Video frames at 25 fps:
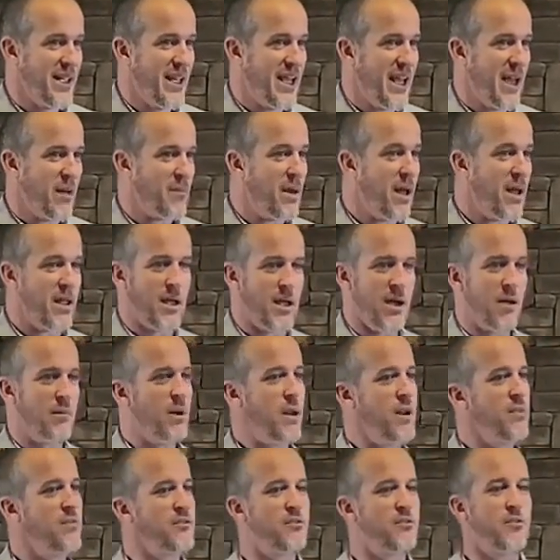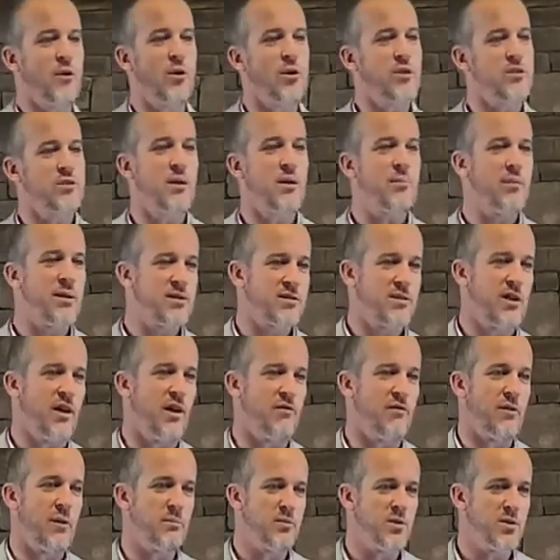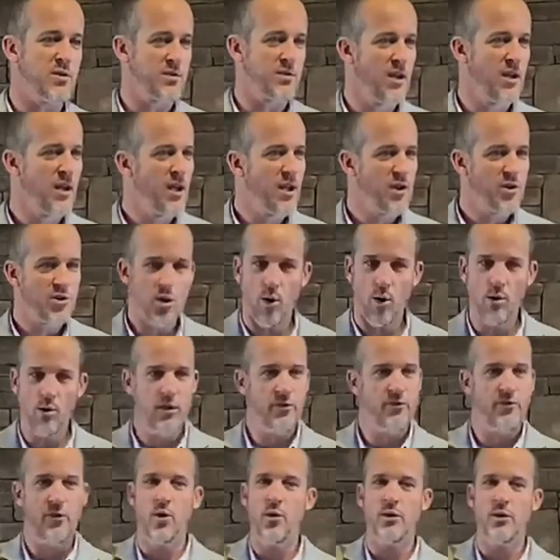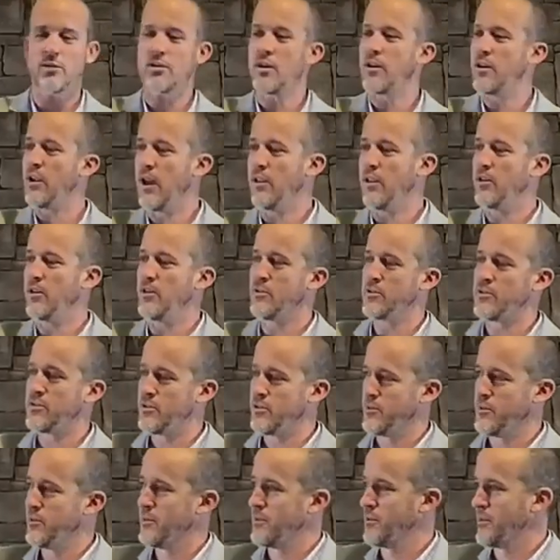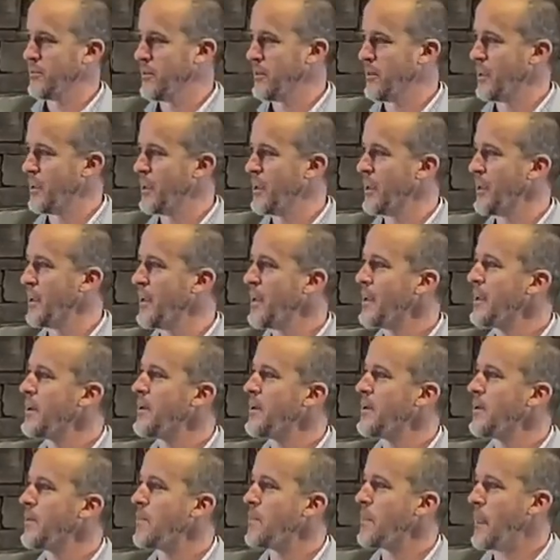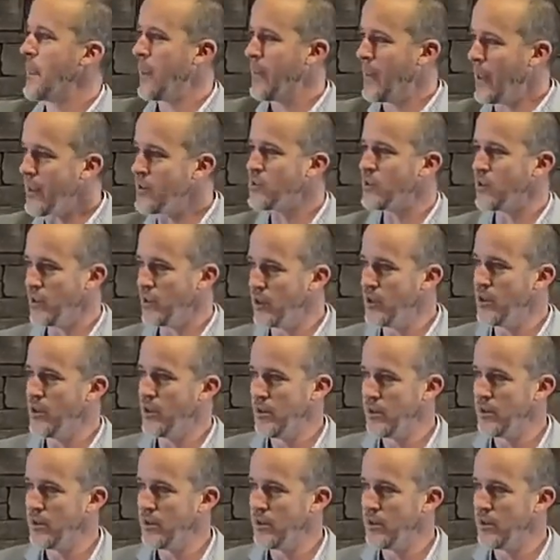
I'm not, I'm not even focused on myself. I'm just totally focused on others. And that's good.